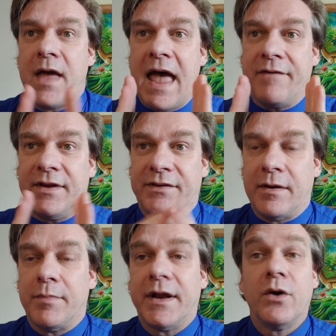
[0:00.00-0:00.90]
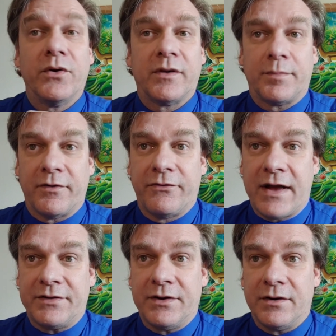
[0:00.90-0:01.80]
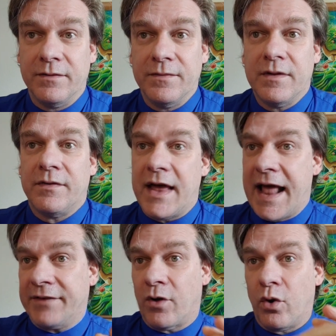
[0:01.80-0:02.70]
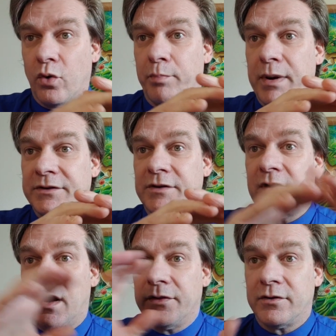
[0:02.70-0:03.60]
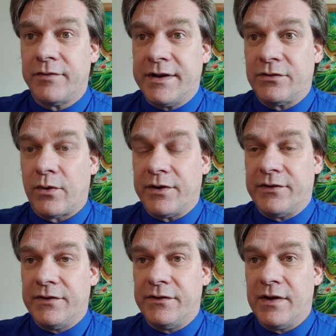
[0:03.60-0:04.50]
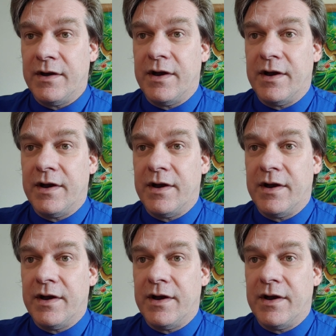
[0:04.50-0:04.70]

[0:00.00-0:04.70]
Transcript: Having somebody who is a professional that has a whole bunch of other resources